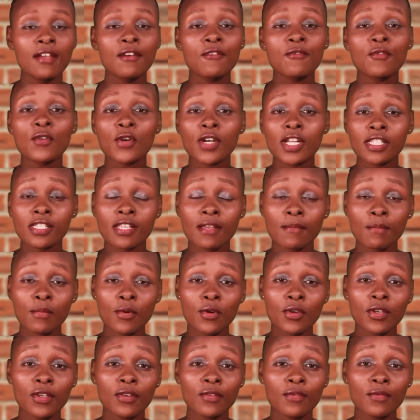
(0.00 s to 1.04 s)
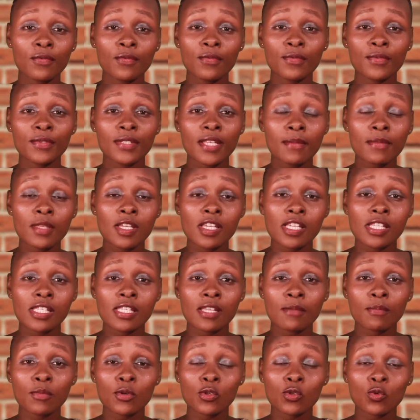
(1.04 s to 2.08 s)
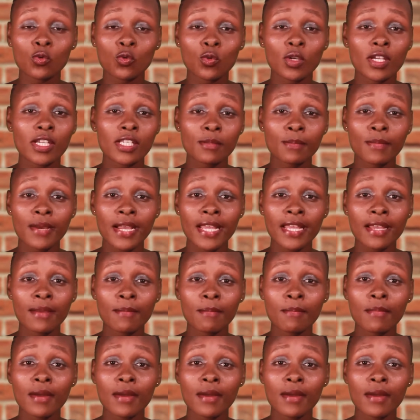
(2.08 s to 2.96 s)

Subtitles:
For example, if something is supposed to expire